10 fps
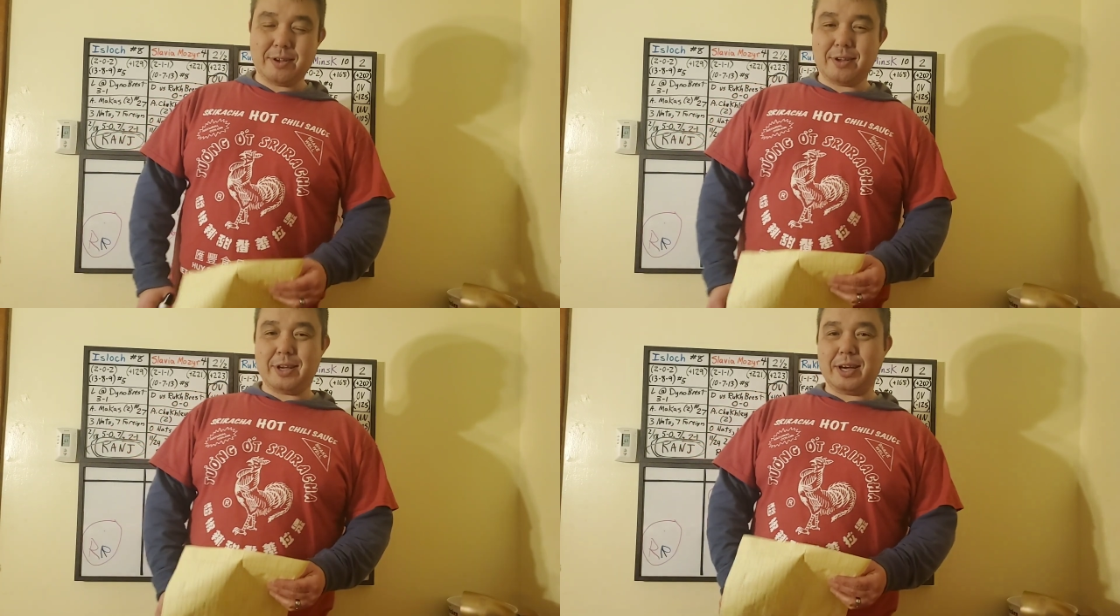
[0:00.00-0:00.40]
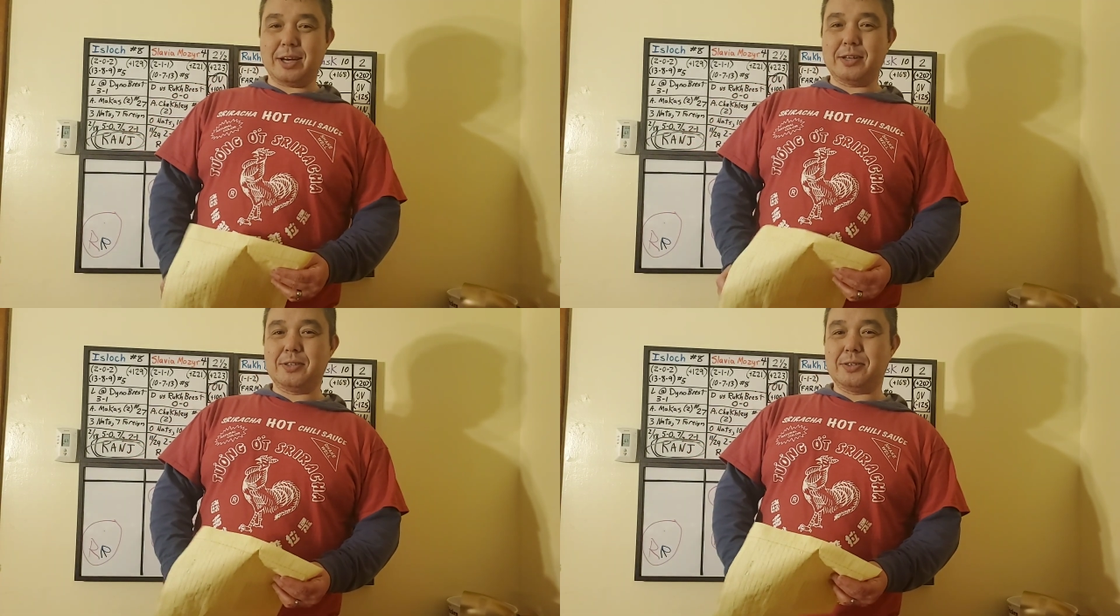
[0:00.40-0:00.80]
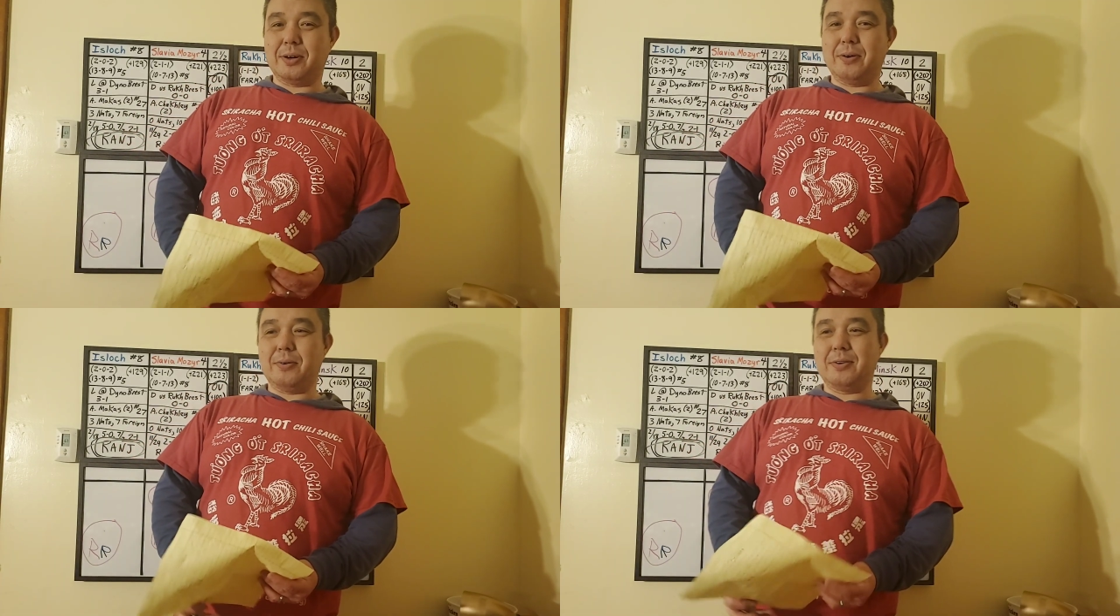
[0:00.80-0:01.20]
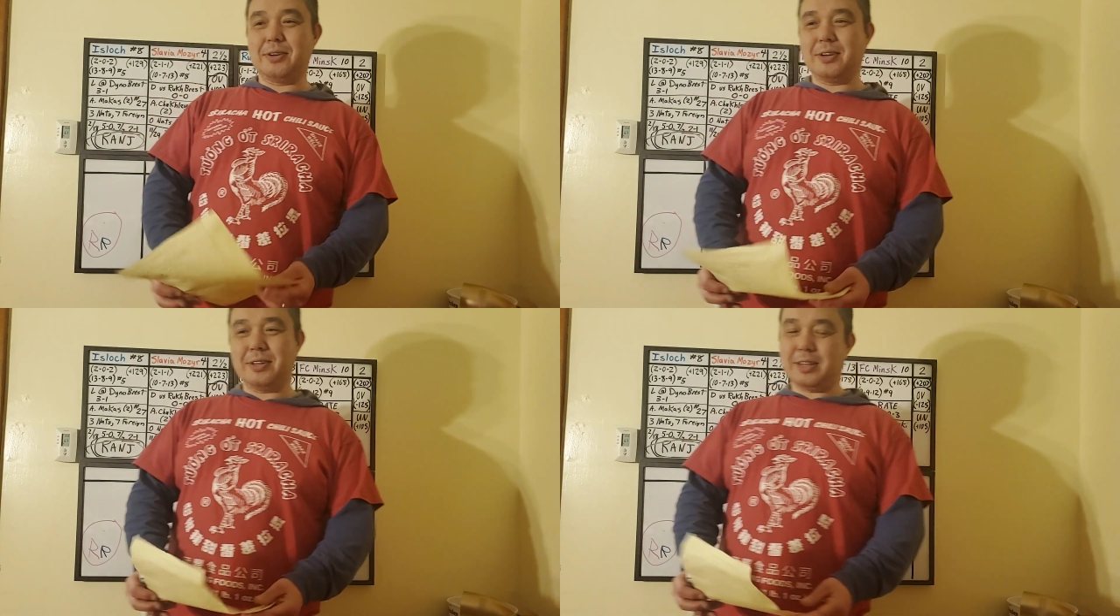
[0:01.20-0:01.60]
Yeah, so
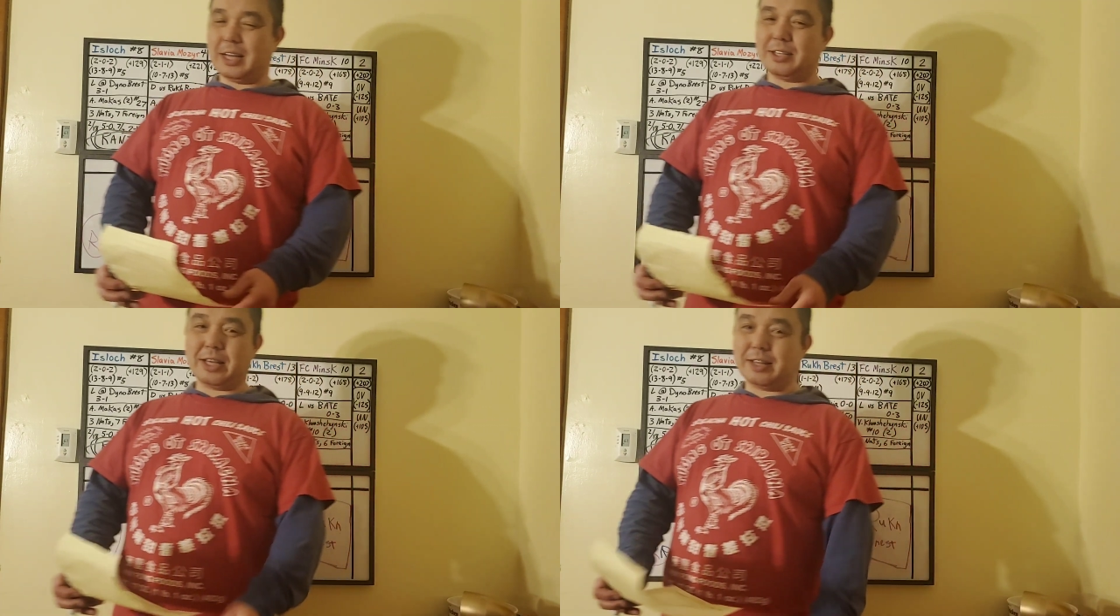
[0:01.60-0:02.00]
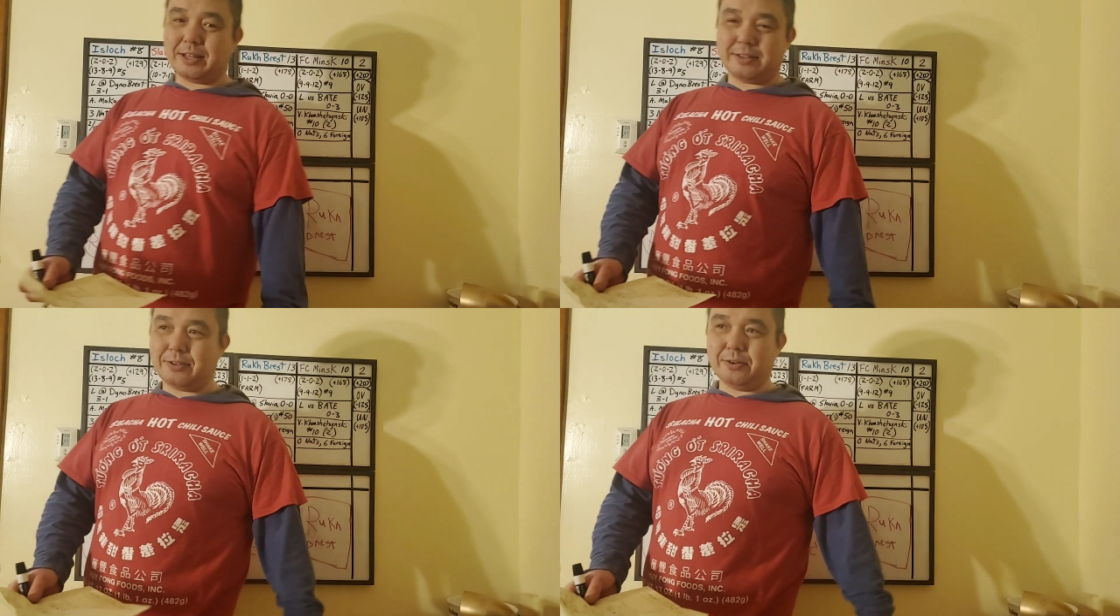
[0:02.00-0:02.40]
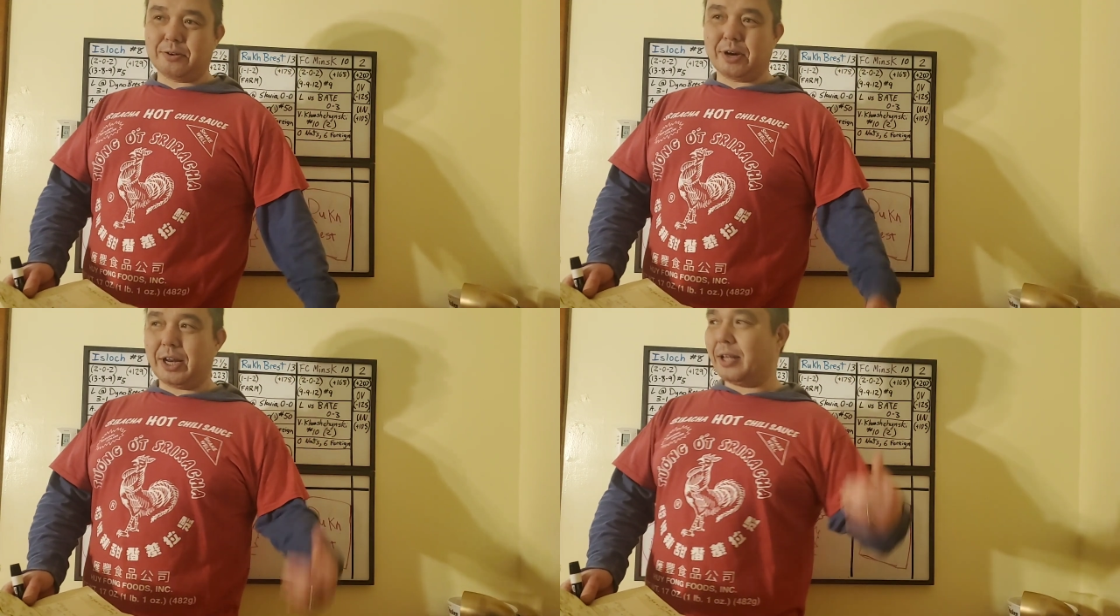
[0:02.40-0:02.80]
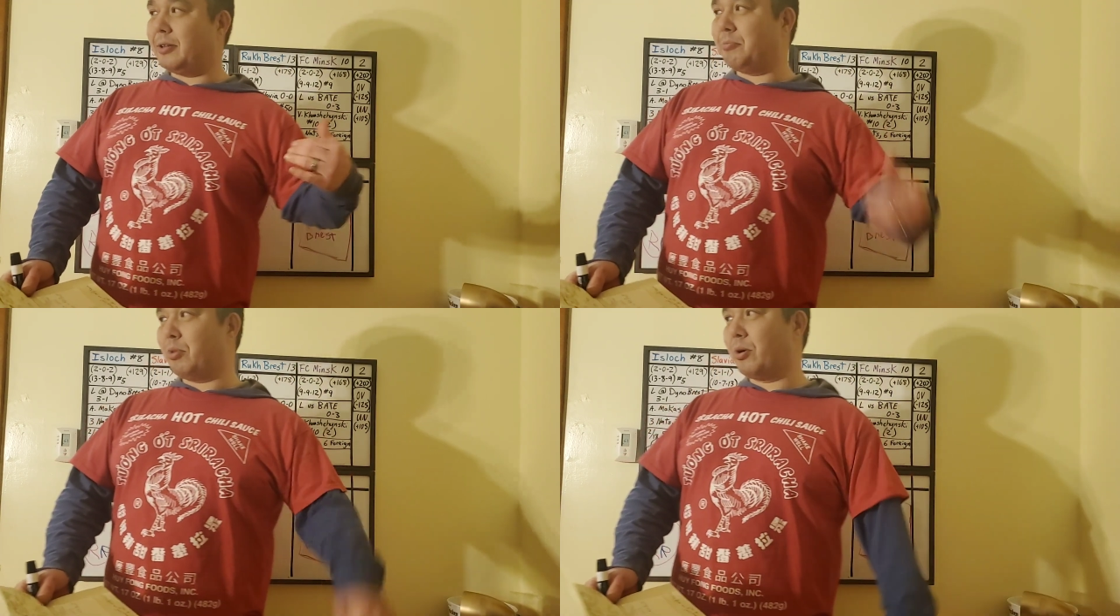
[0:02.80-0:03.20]
that's on
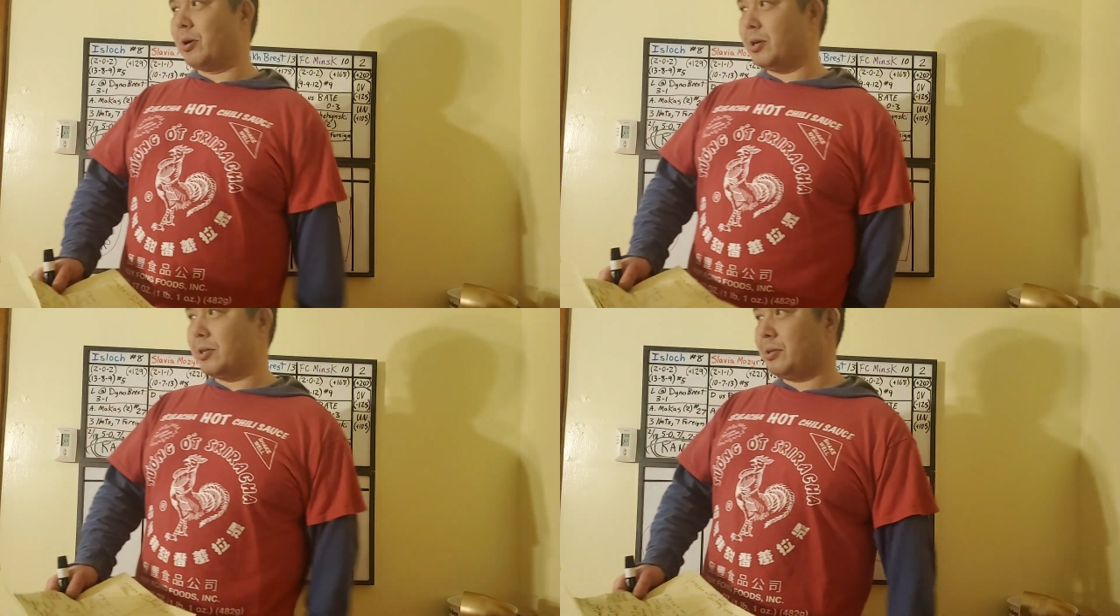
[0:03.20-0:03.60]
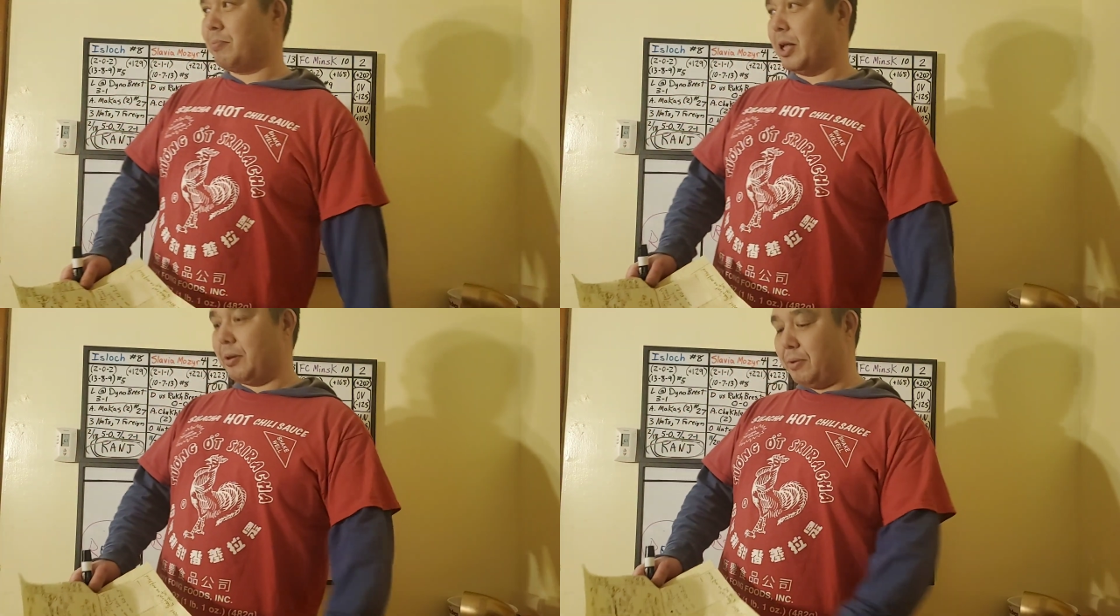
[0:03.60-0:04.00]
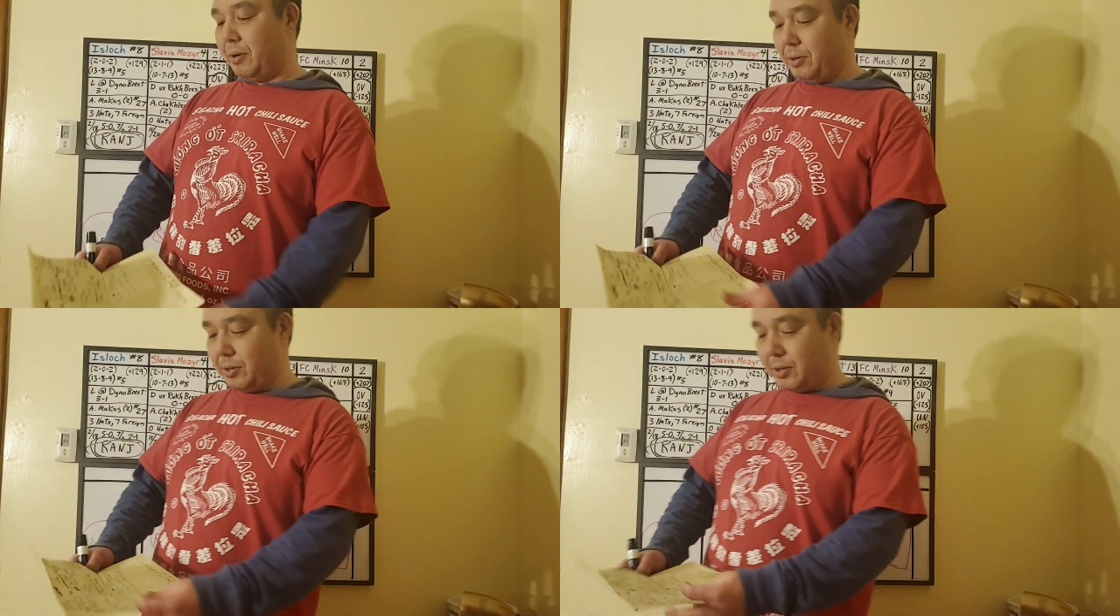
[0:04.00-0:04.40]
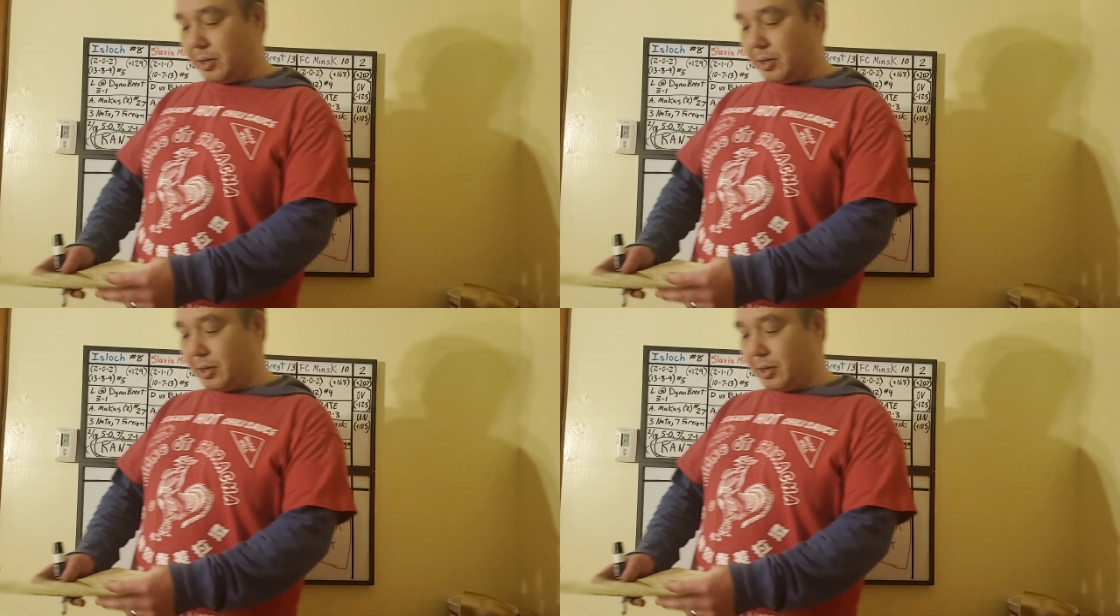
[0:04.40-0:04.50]
Ukrainian borders, Belarus.